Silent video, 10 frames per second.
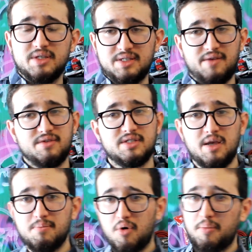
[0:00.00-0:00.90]
Because they have the
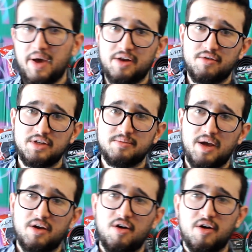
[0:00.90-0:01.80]
same bolt pattern as
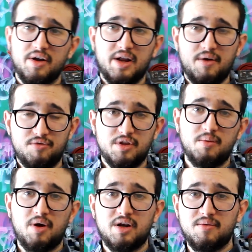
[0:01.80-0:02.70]
my car, and I really
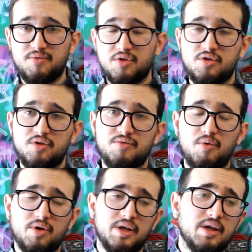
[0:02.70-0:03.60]
wanted them for the
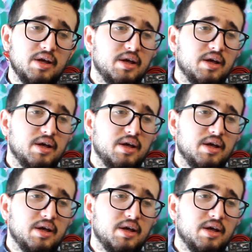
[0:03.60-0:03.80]
240.